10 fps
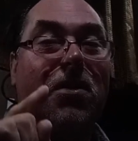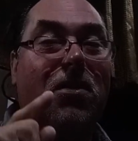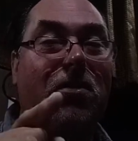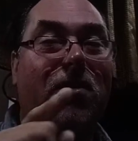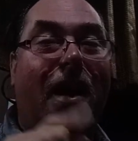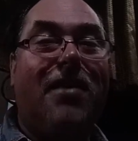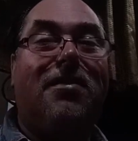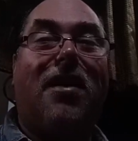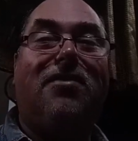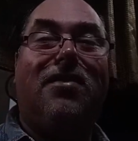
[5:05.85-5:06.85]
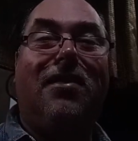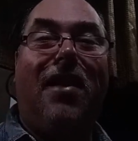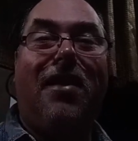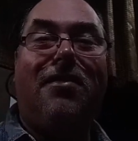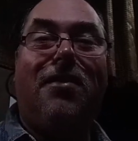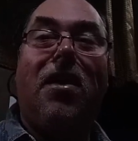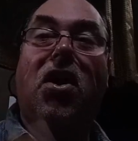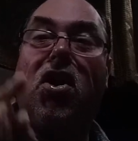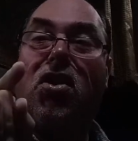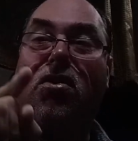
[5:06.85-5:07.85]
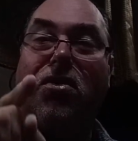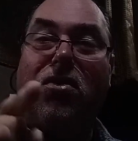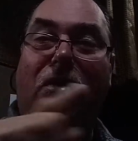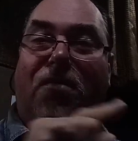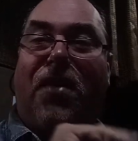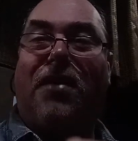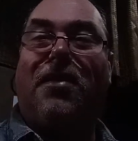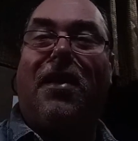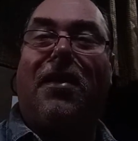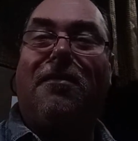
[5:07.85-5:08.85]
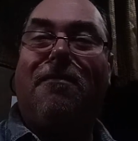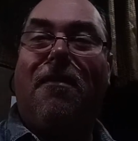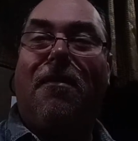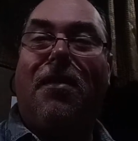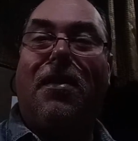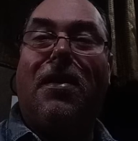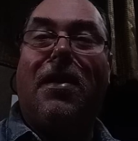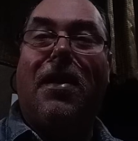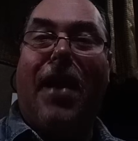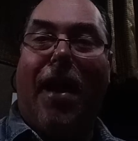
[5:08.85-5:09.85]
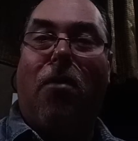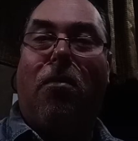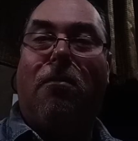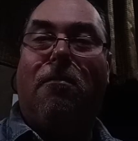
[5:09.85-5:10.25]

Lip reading: You guys touched it last? You're fixing it. Now.